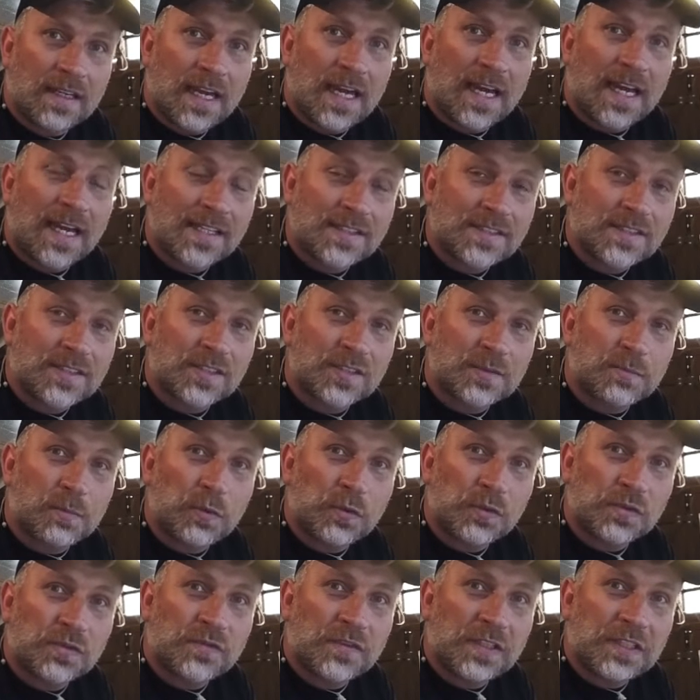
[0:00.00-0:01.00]
as
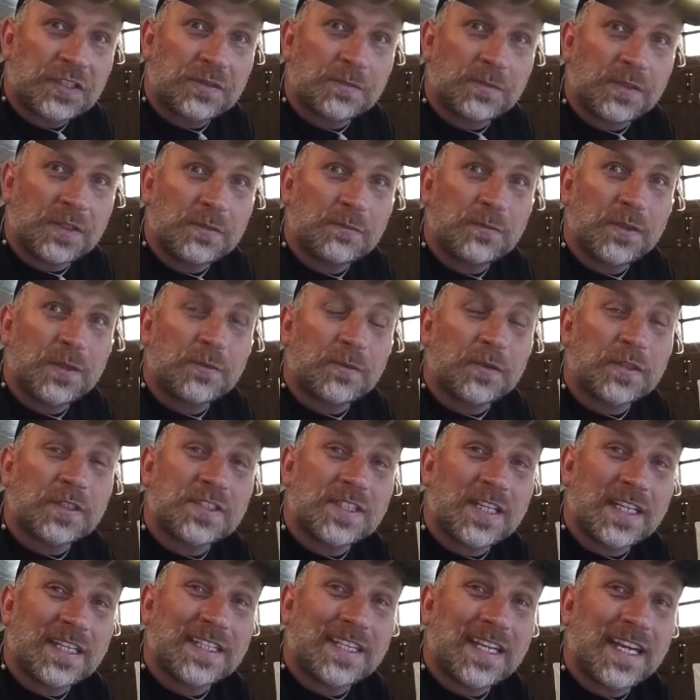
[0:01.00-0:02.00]
sports fishermen we want
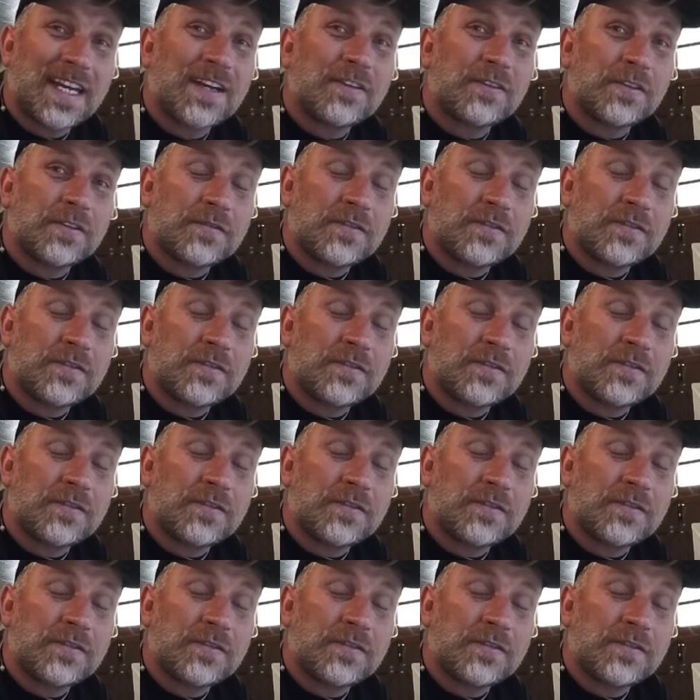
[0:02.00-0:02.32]
to take care